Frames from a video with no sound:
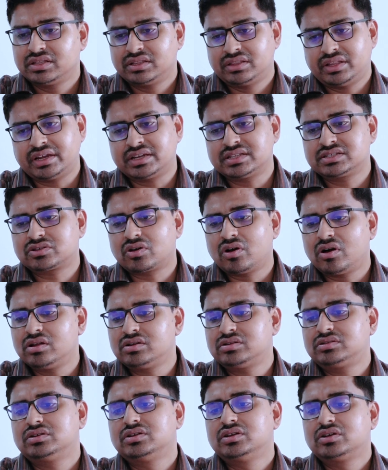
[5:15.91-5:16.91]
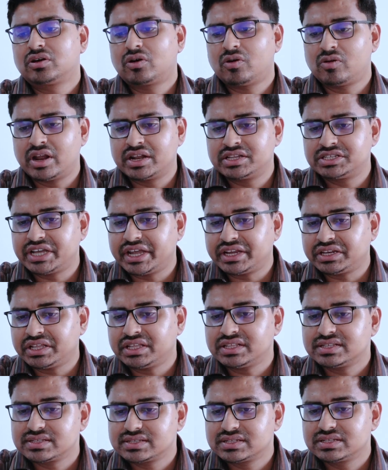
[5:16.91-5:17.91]
that is called
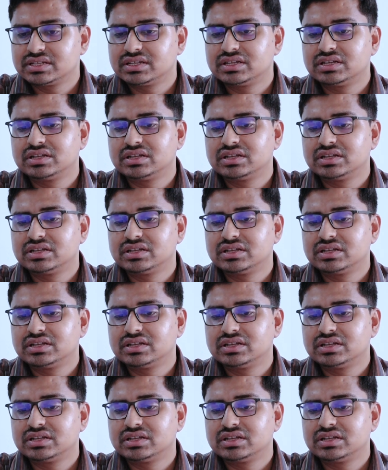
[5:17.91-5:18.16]
cholangitis,